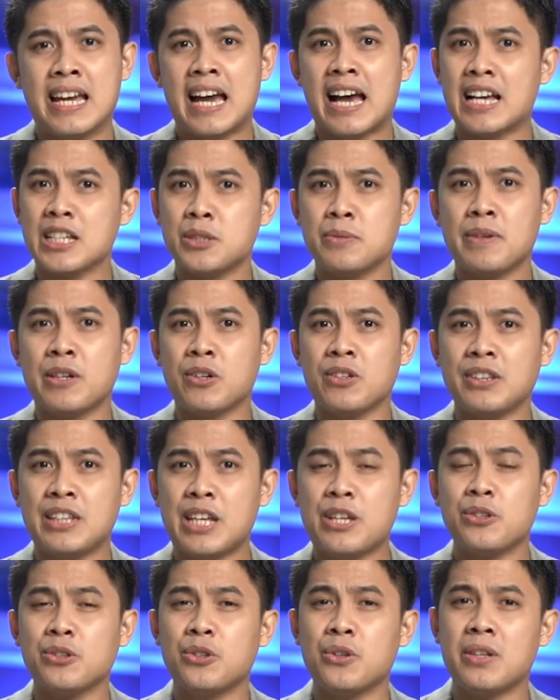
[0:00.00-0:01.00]
as we
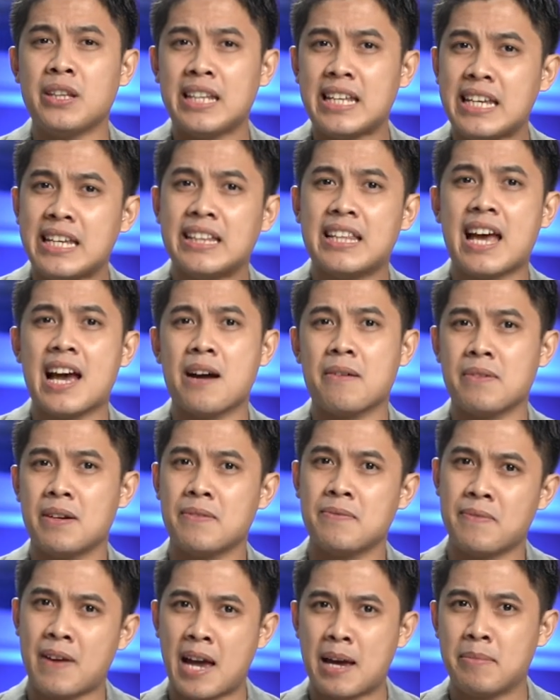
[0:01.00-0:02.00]
continue to lead our
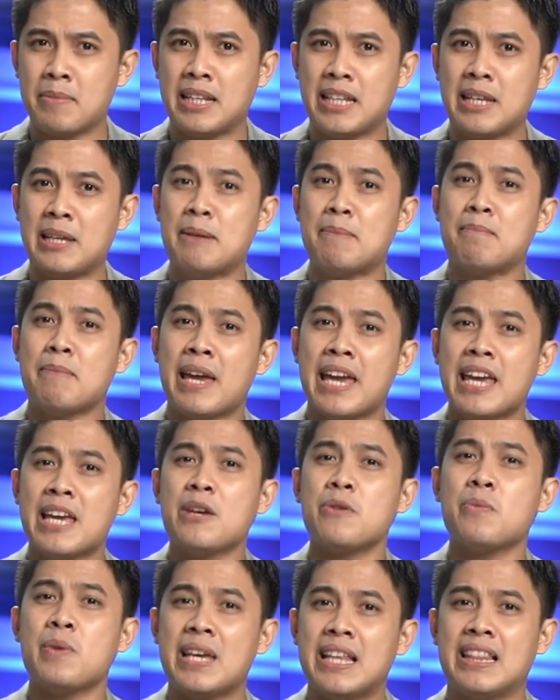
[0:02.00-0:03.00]
family,
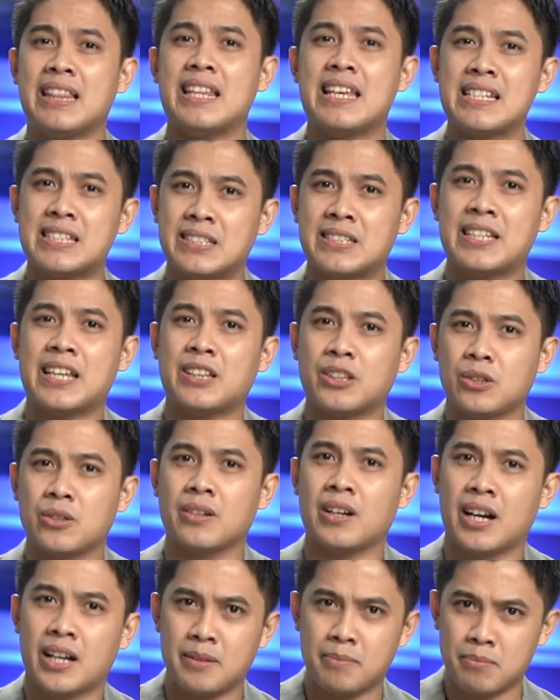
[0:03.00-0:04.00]
may we listen to
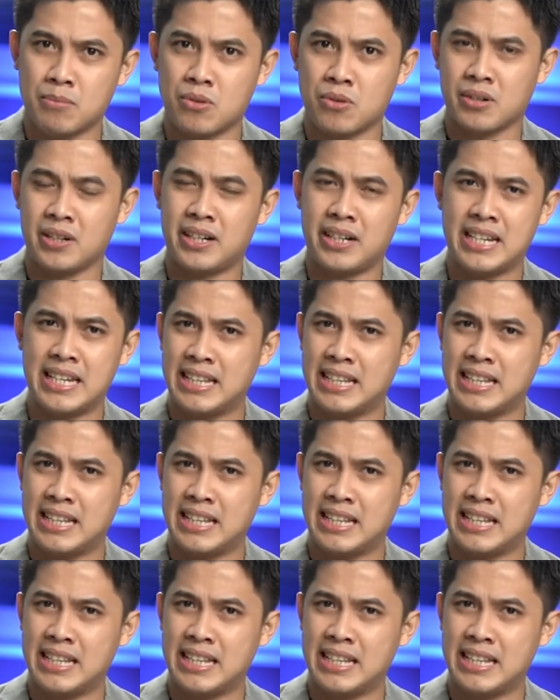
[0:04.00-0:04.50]
God more.